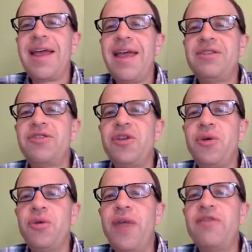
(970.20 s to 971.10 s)
And
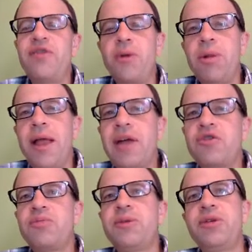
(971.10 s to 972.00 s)
so that verbal
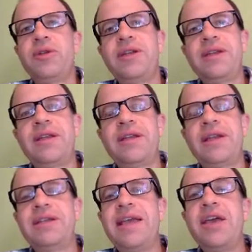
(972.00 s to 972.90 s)
attribute
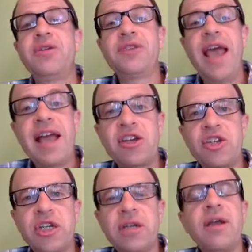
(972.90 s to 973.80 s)
entails
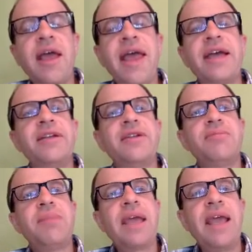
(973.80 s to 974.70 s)
action and
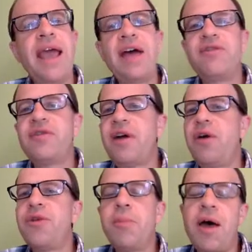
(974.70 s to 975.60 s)
may have
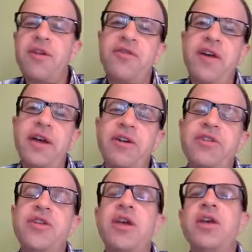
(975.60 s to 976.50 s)
other
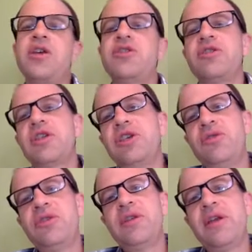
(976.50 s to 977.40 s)
modifiers. So the
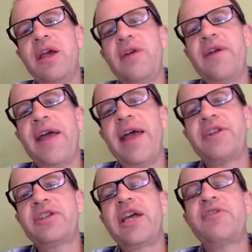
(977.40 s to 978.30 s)
use of
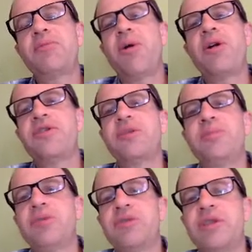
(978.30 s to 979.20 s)
adjectival
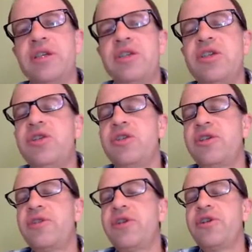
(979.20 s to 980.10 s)
participles is
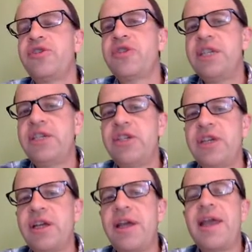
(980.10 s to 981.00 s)
usually very
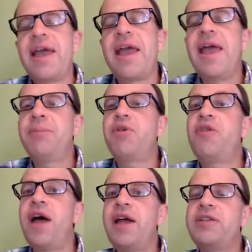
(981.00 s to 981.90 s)
strategic and
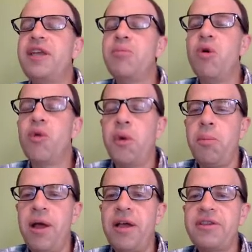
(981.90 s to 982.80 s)
provides a more
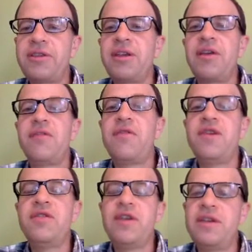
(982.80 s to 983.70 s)
robust,
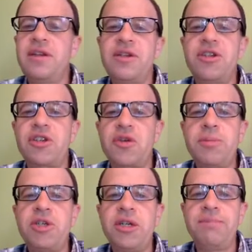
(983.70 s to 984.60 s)
vivid
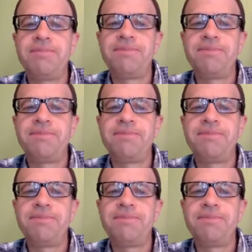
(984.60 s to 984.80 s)
description.